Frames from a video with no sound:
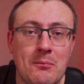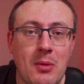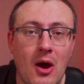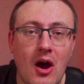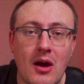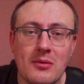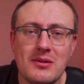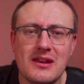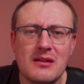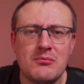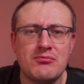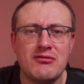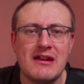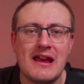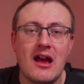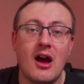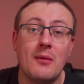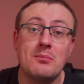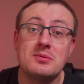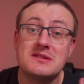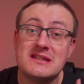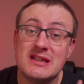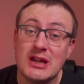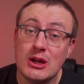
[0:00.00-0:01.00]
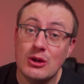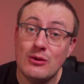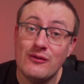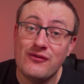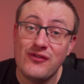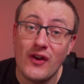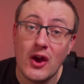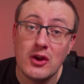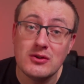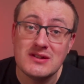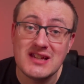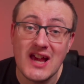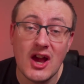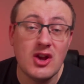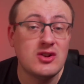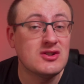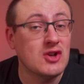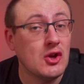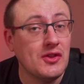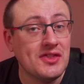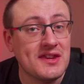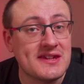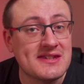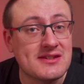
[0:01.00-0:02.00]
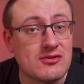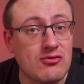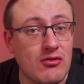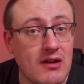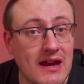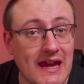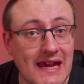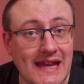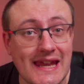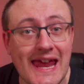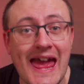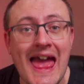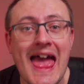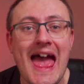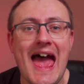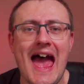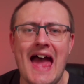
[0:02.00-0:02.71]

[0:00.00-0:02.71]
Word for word: but I'm gonna bring up two photos on the screen